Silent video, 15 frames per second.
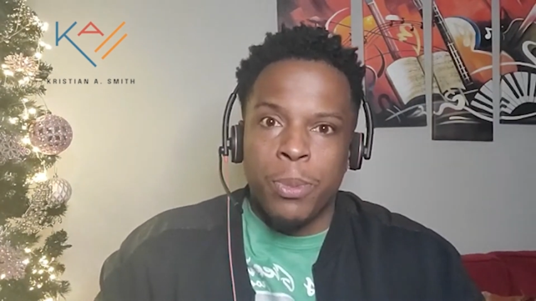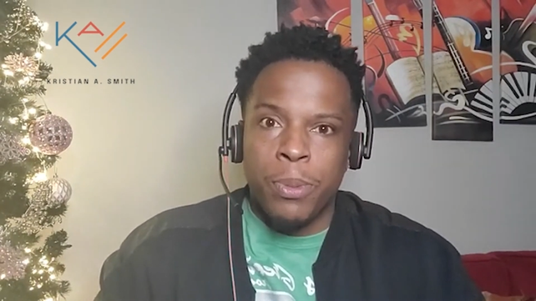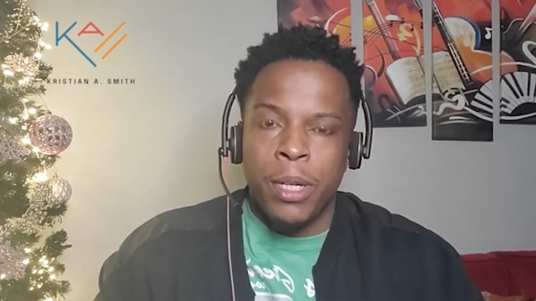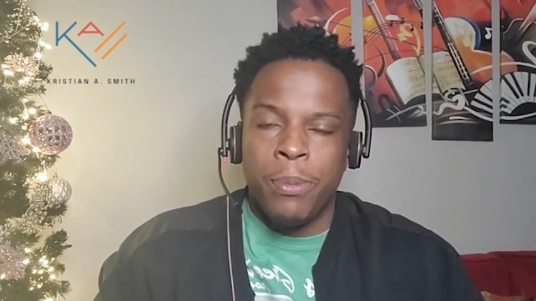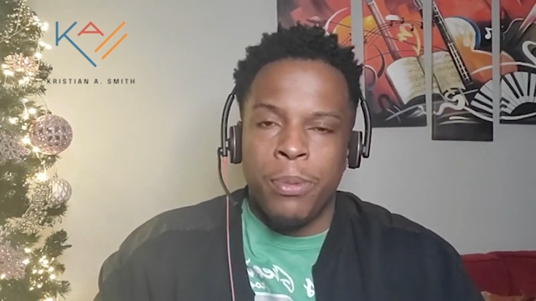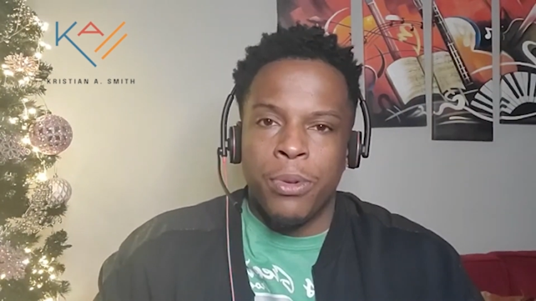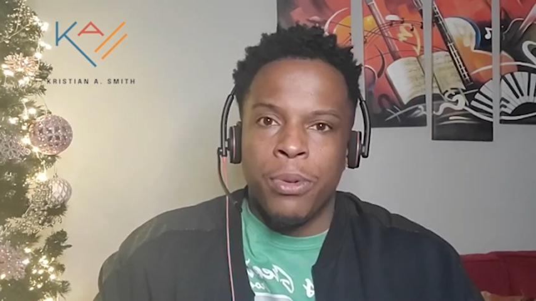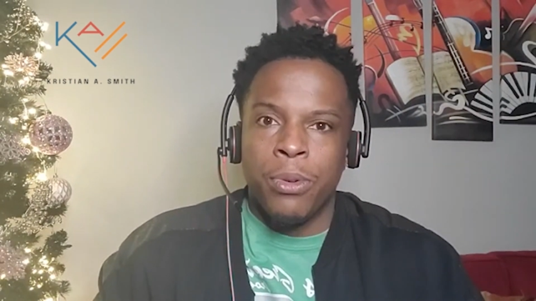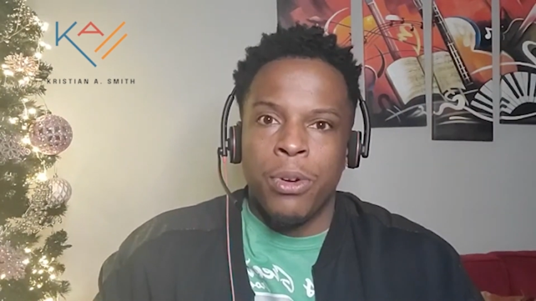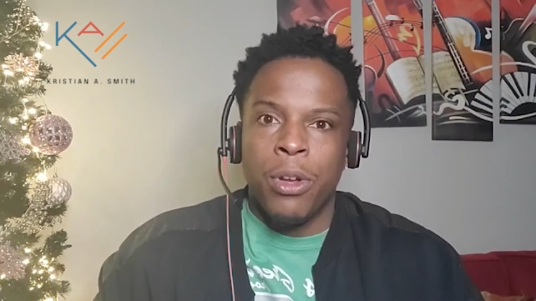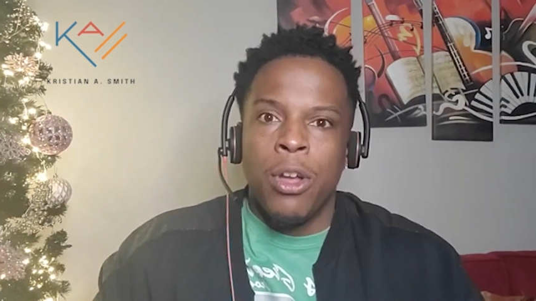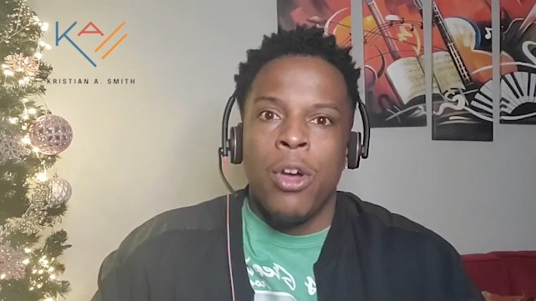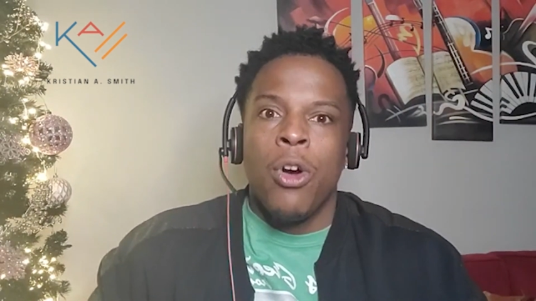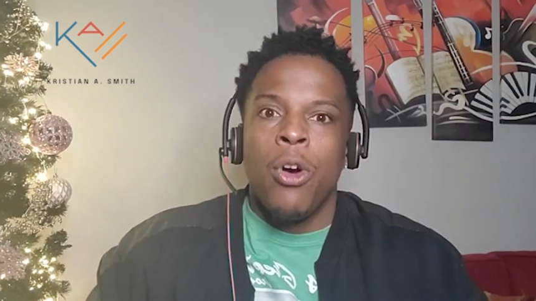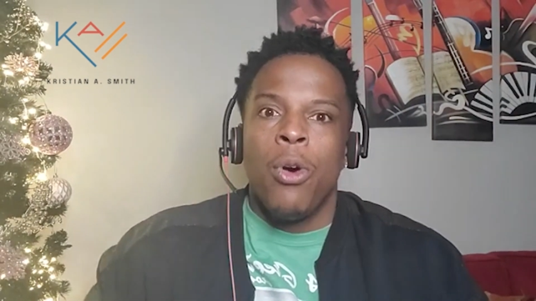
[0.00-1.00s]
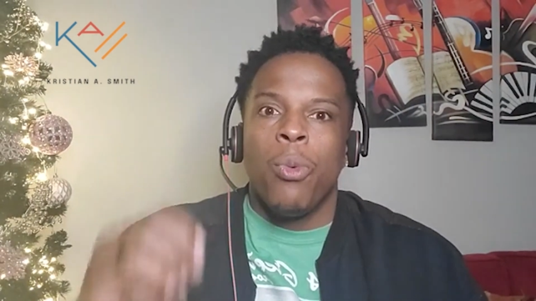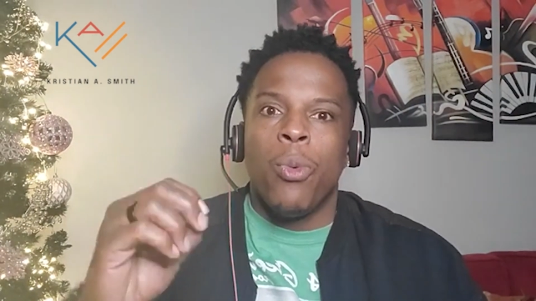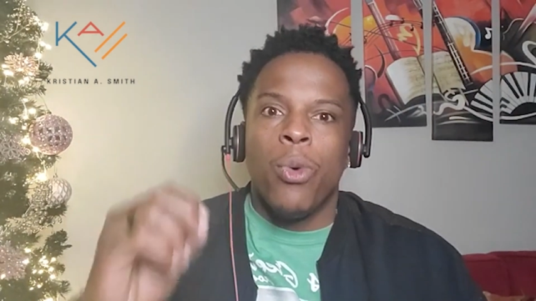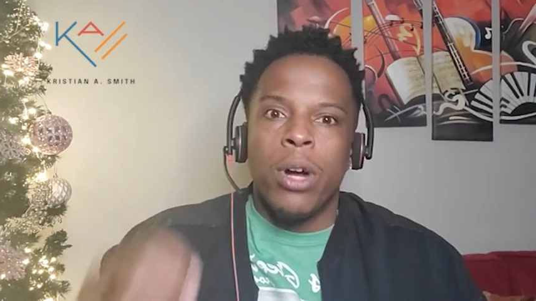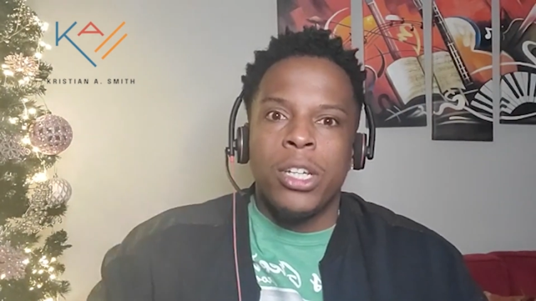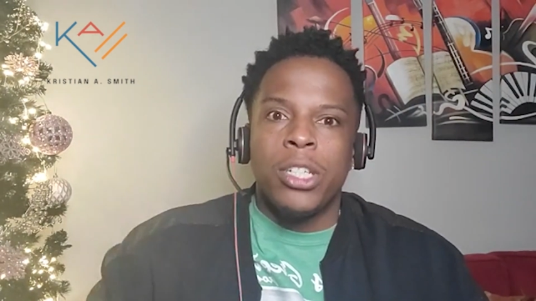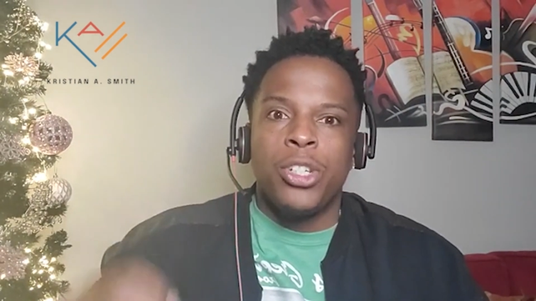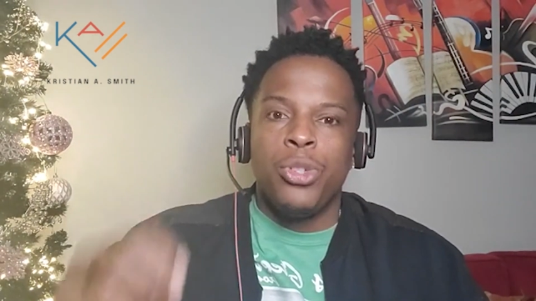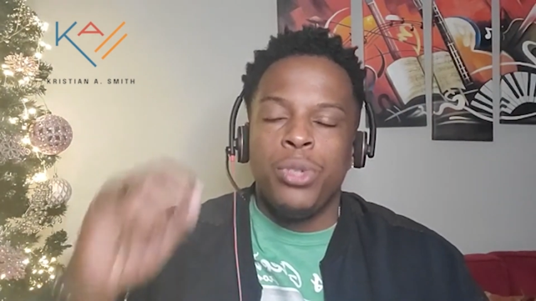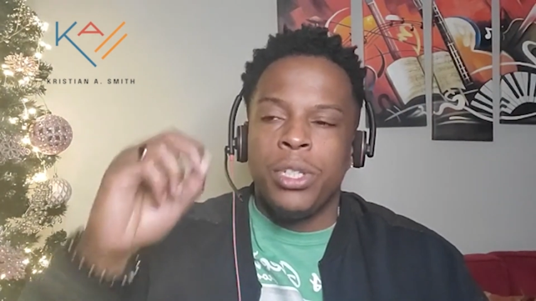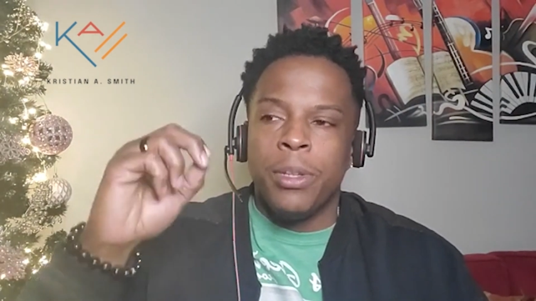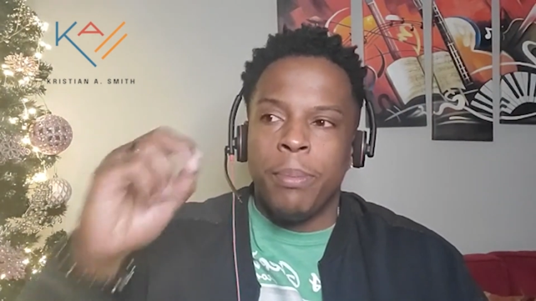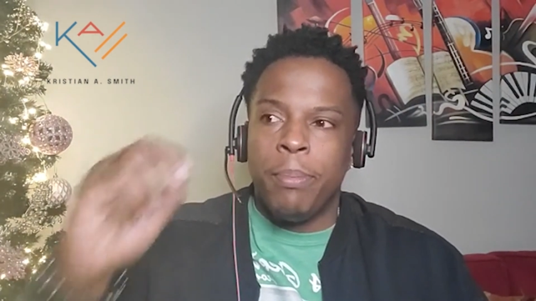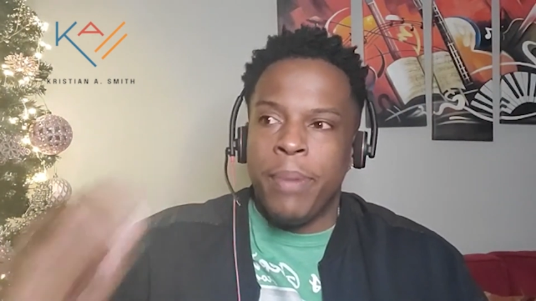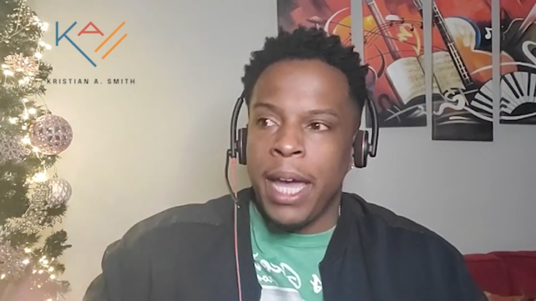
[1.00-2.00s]
people want to
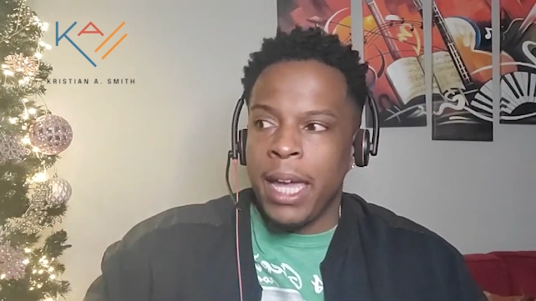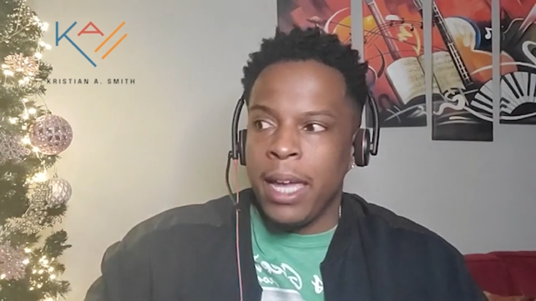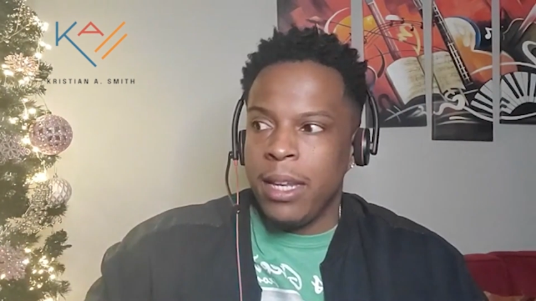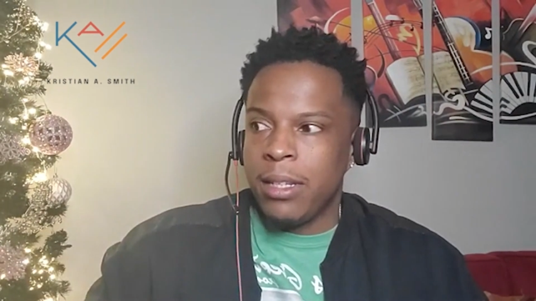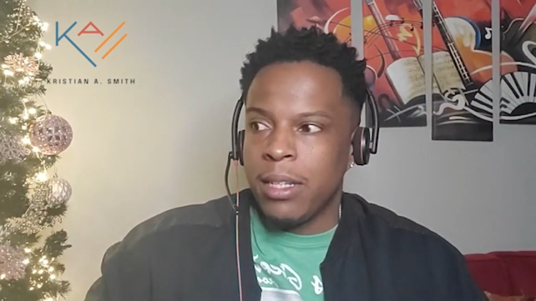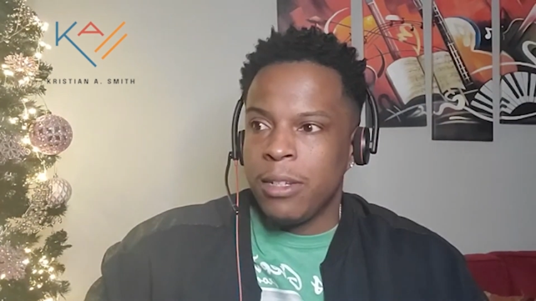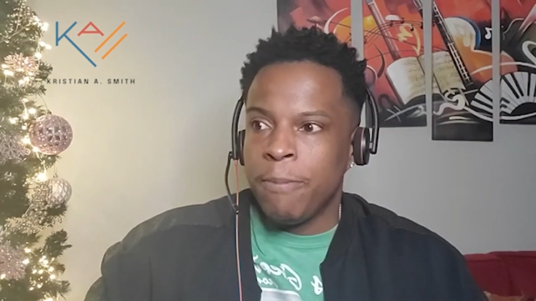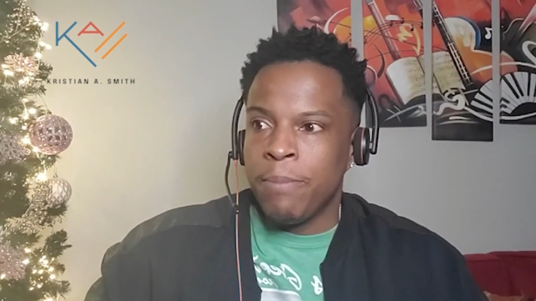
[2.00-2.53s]
debate